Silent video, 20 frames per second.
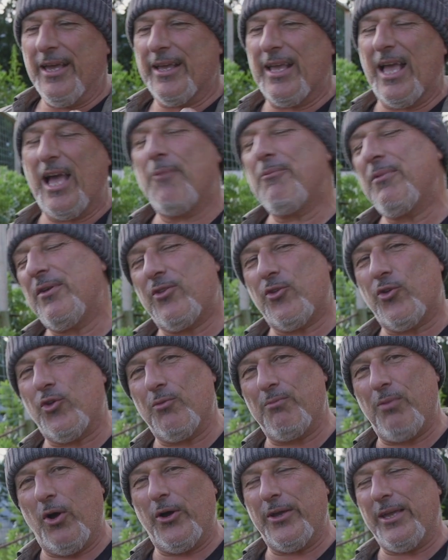can't be
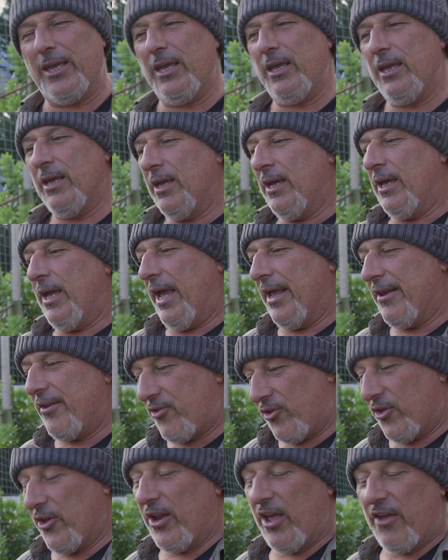too boggy, and
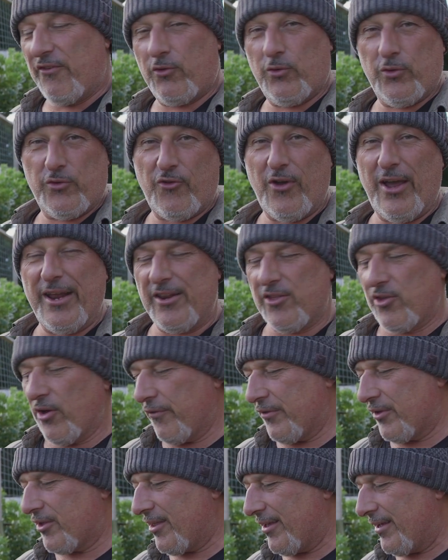it's got to have good drainage,
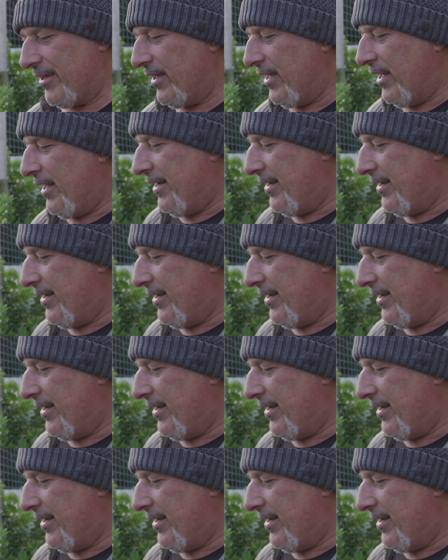obviously.